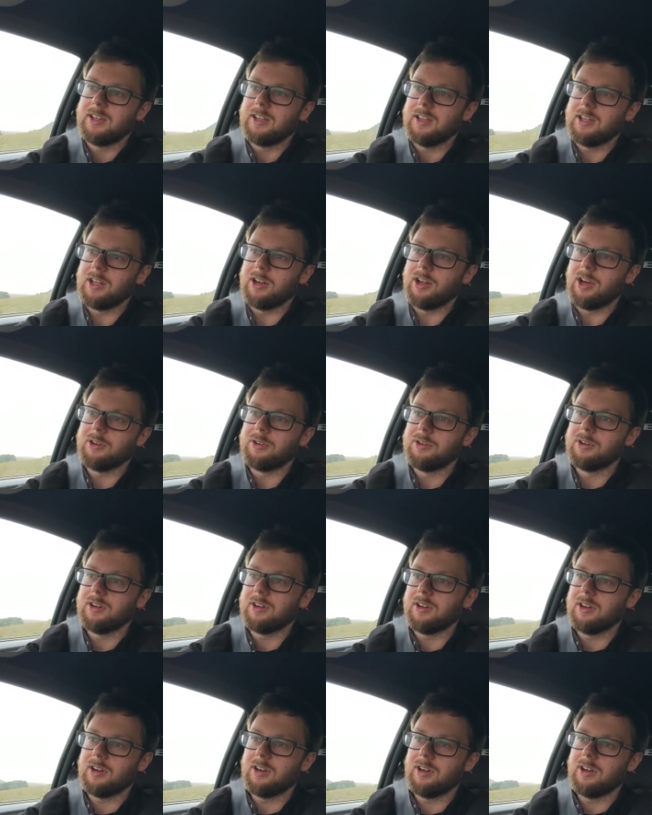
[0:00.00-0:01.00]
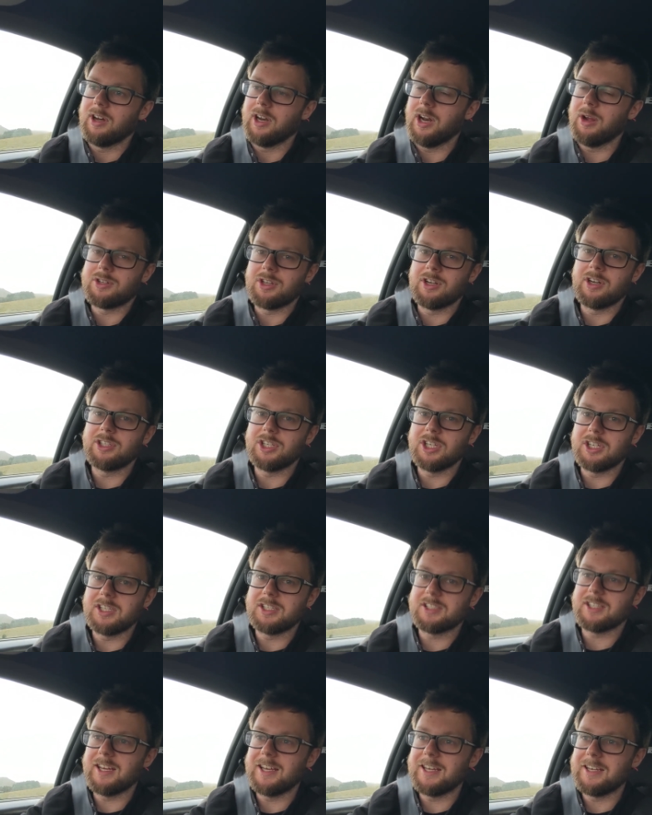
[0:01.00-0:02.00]
you know it's only
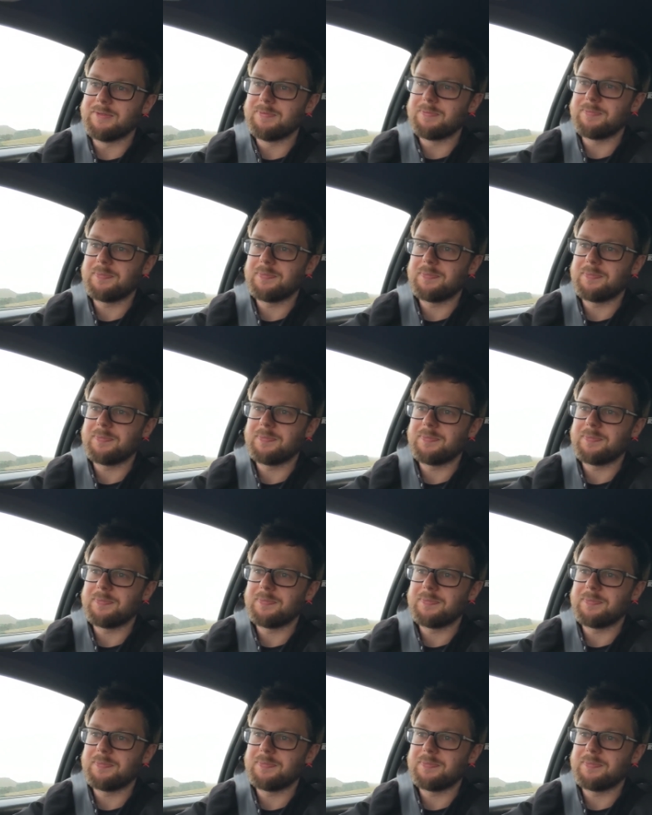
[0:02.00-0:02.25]
GTT,